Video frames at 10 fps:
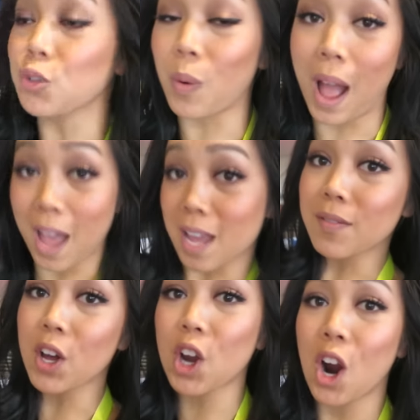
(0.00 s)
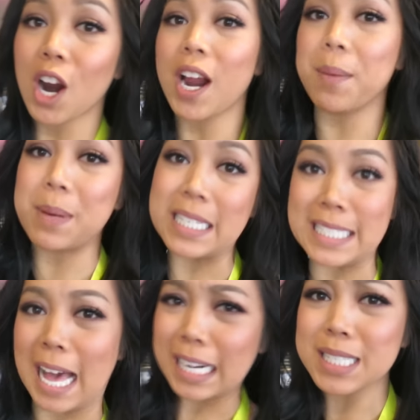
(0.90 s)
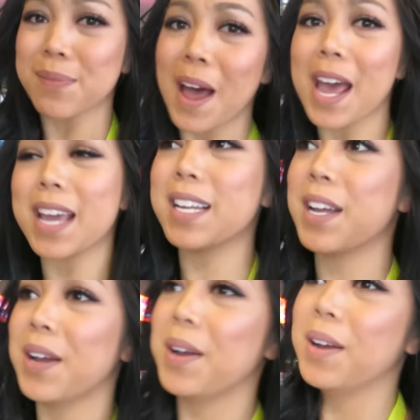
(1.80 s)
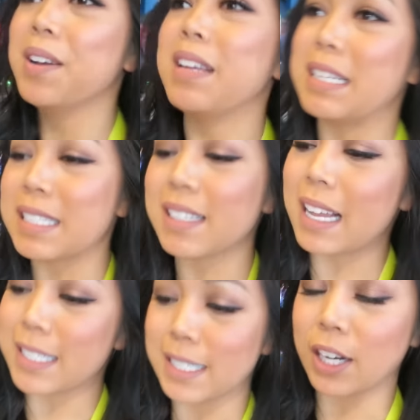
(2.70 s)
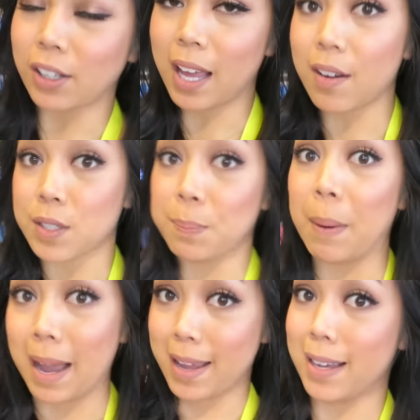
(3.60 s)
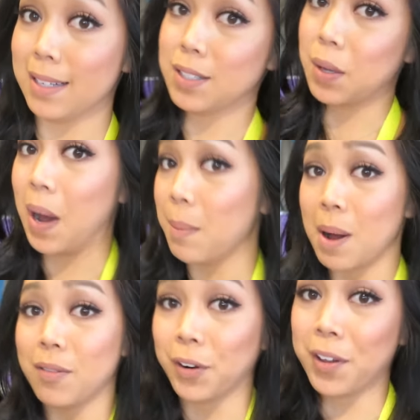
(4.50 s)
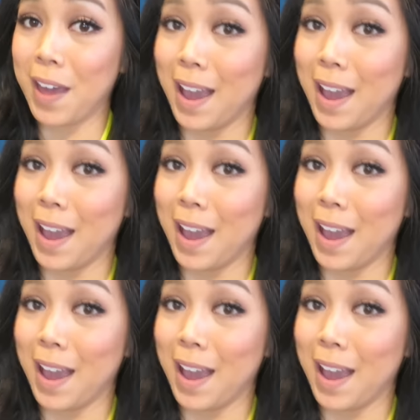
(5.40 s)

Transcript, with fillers: drive a car and be satisfied. He doesn't necessarily have to buy it, so I'm all for